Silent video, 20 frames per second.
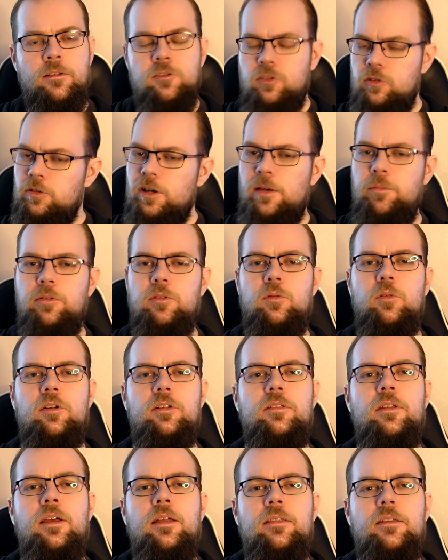So
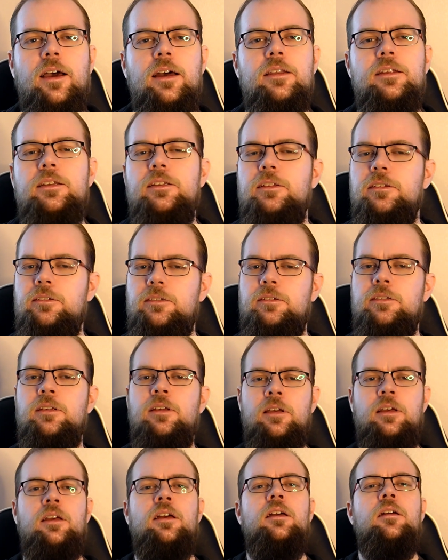everyone, that is
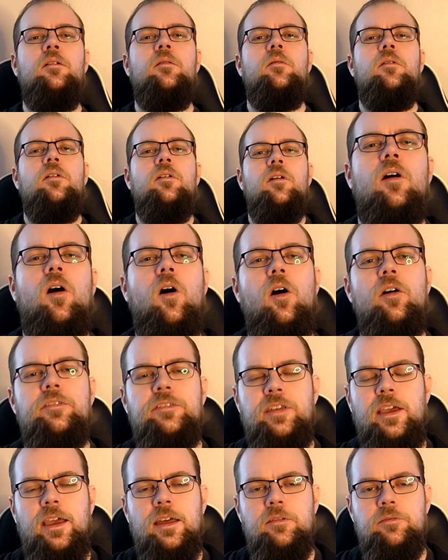all
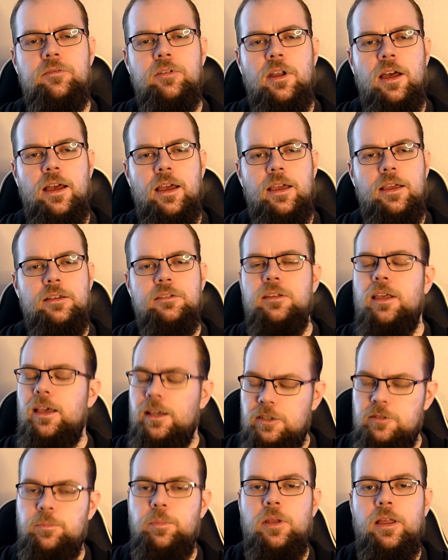10 flags
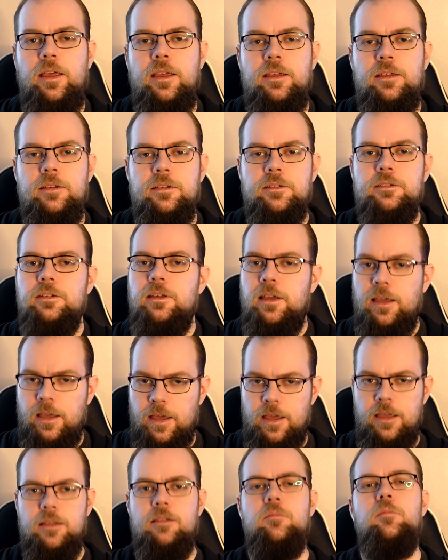explained
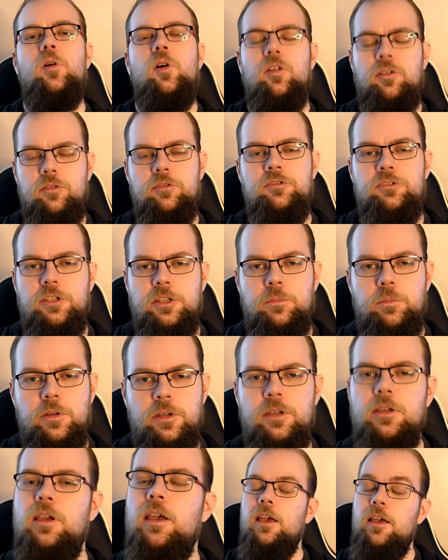in
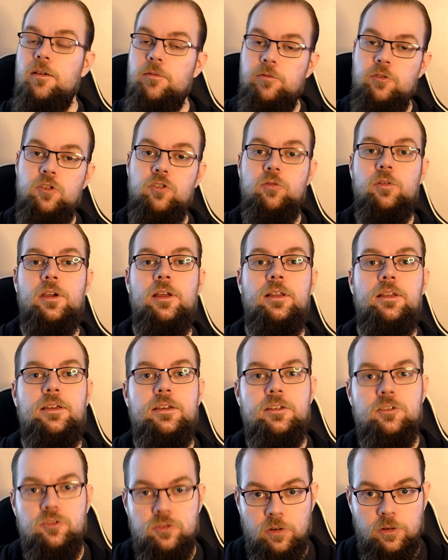MotoGP. If you really
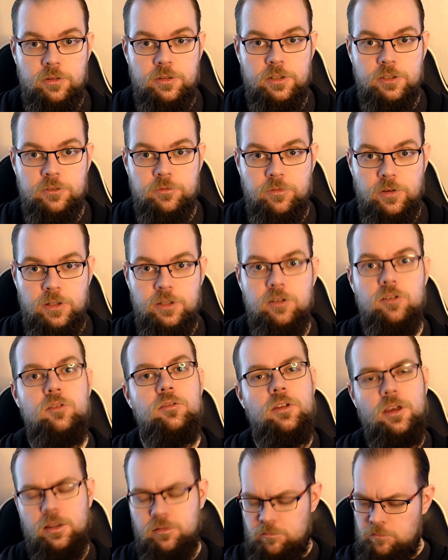enjoyed this video,
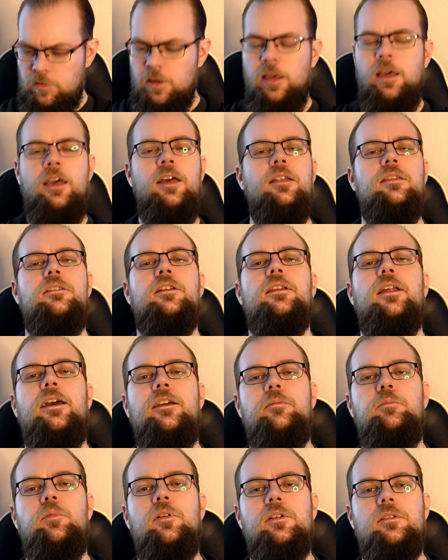then hit the
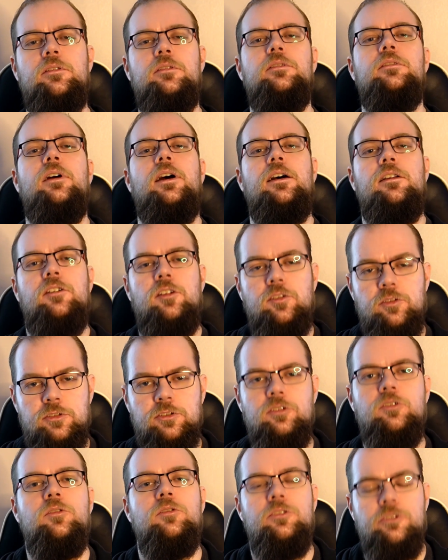like button and
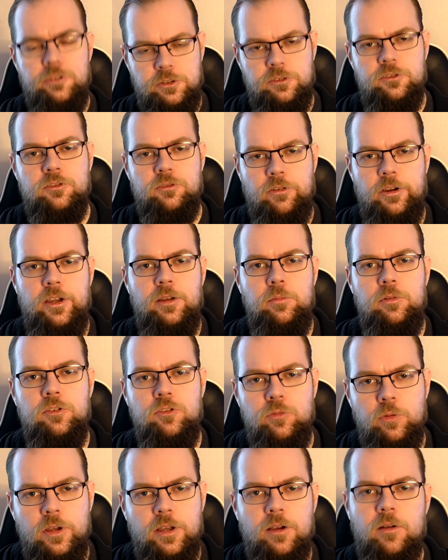also subscribe as
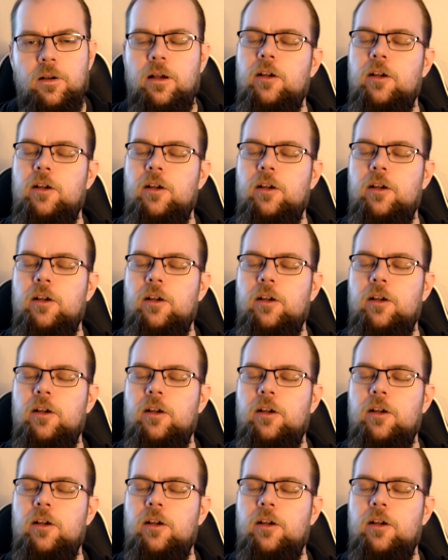well.